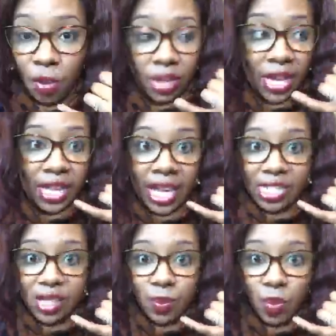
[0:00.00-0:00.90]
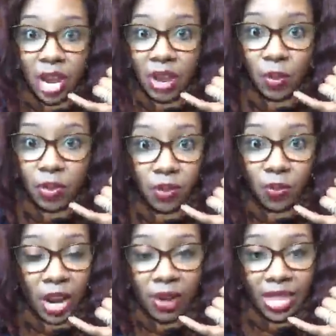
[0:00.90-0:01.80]
we're thinking that it's whatever
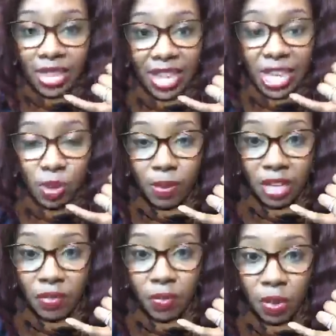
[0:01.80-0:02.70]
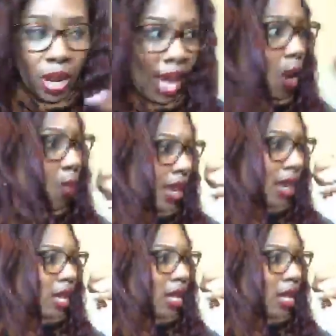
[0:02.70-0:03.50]
that thing is we're believing for. We're like, oh, wait.